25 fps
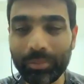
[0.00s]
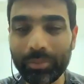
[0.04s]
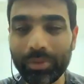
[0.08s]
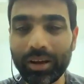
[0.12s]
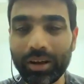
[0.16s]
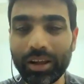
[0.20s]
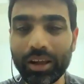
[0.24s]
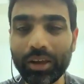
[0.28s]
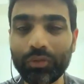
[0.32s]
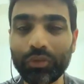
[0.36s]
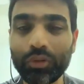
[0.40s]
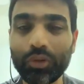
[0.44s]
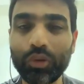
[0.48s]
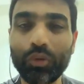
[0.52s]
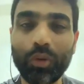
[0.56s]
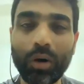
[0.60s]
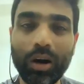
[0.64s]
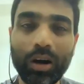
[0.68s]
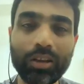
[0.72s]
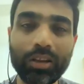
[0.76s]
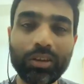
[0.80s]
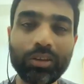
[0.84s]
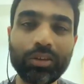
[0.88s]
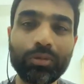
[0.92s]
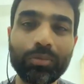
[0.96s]
remember. If you
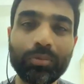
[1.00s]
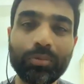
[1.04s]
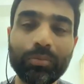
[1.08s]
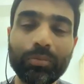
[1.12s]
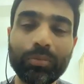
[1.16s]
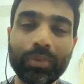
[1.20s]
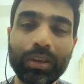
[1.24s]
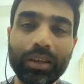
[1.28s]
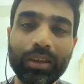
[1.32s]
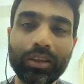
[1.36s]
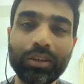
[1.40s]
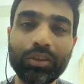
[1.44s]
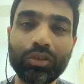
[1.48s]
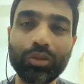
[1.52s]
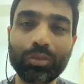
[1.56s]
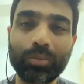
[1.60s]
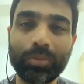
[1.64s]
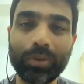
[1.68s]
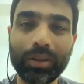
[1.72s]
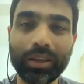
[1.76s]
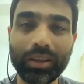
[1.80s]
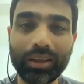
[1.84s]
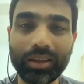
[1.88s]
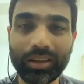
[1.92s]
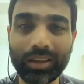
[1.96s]
want me to
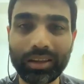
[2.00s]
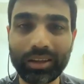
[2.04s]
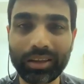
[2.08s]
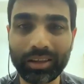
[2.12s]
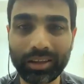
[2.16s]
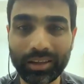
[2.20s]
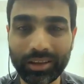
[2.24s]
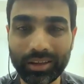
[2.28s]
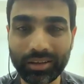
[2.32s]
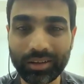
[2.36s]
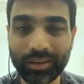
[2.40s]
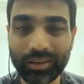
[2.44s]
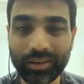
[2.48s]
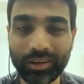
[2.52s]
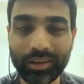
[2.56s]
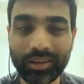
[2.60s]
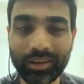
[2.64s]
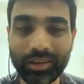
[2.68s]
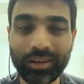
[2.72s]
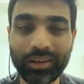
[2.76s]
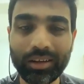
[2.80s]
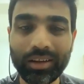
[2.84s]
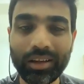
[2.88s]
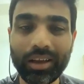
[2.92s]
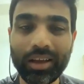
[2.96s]
be
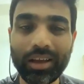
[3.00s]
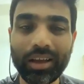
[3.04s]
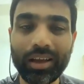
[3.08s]
here,